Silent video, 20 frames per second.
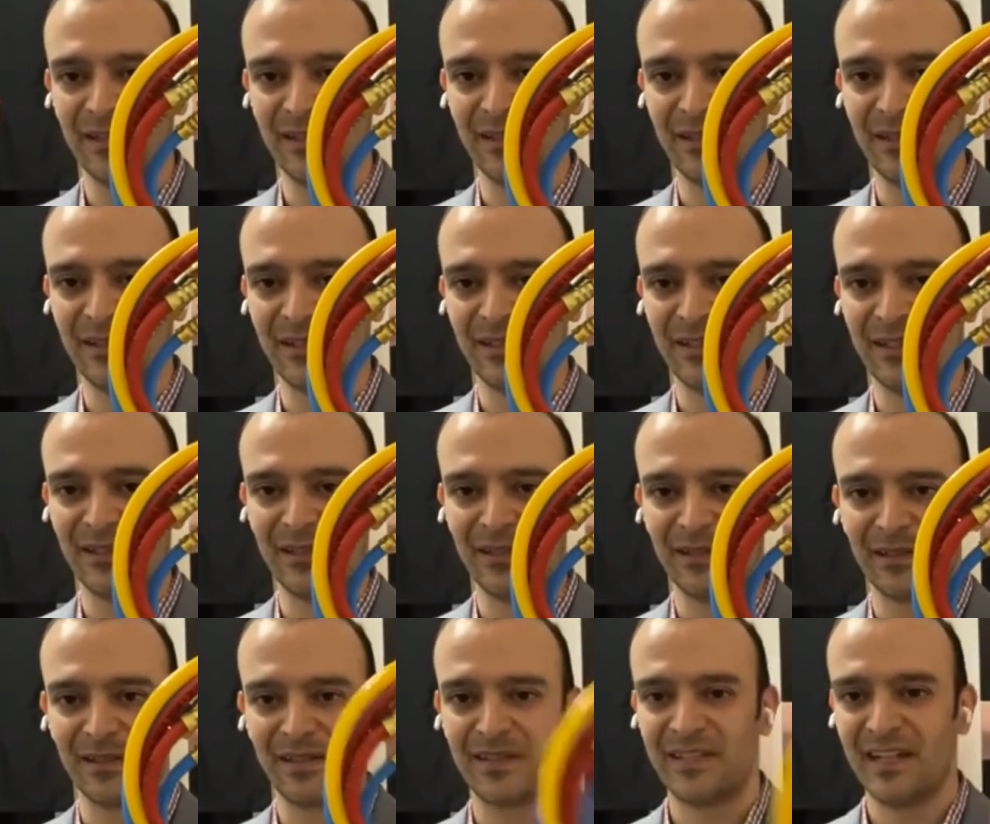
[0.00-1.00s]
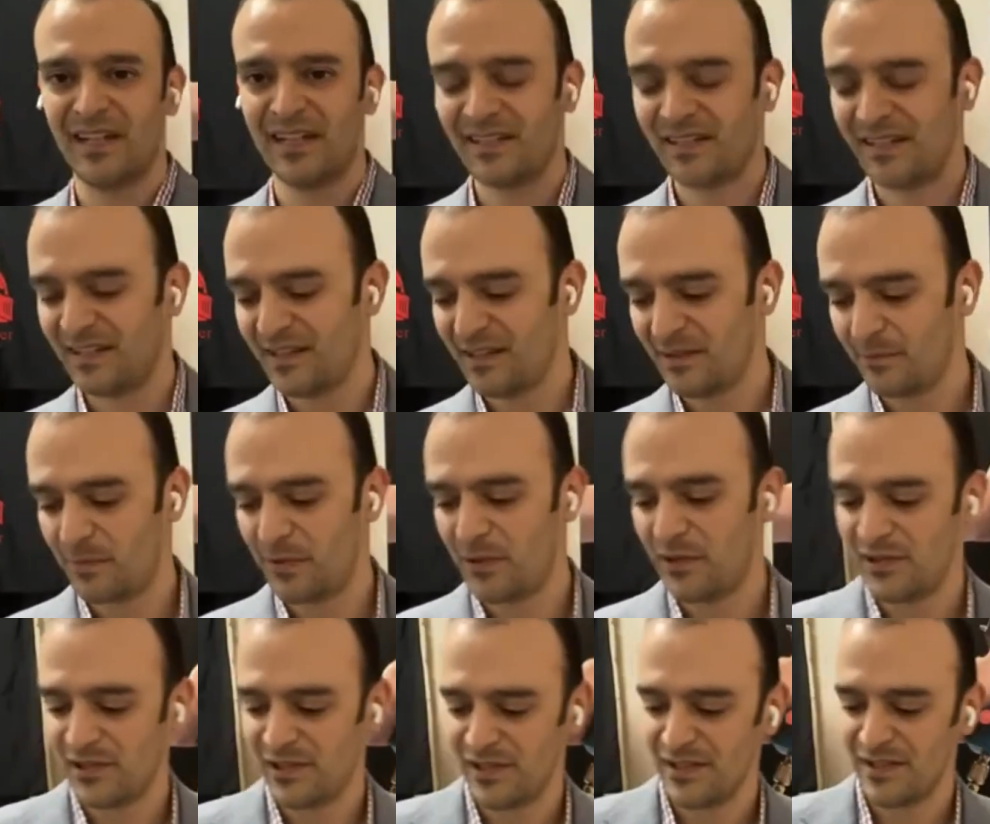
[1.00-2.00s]
your test kit
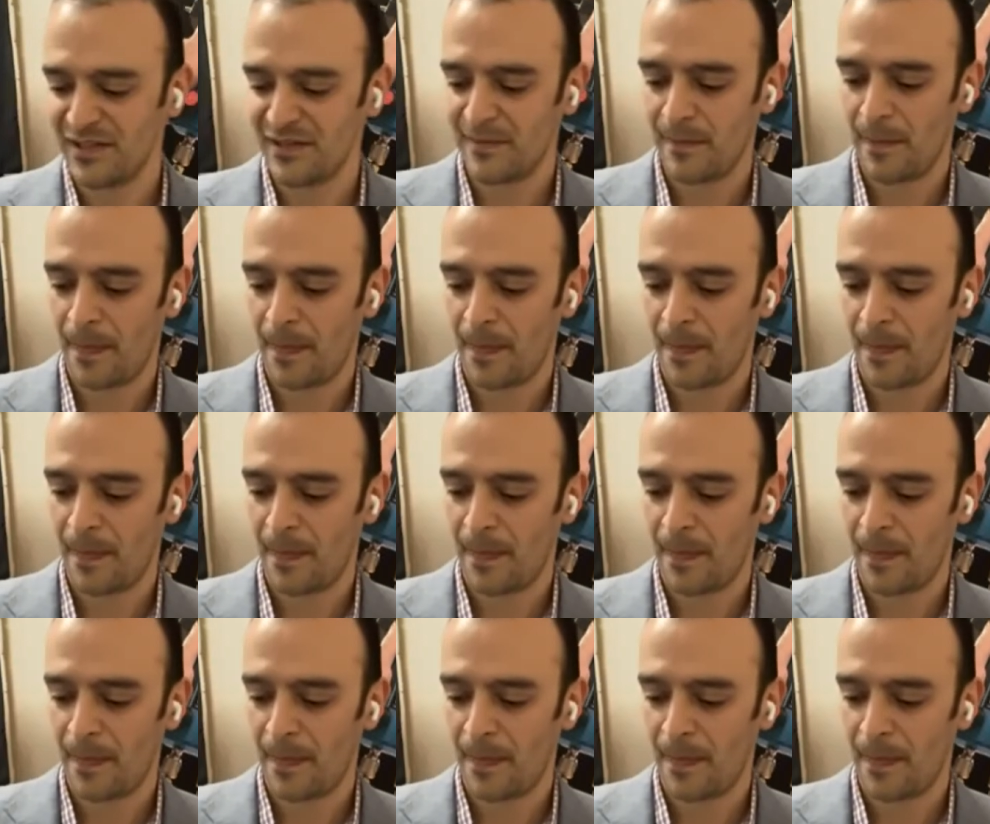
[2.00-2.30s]
purchase.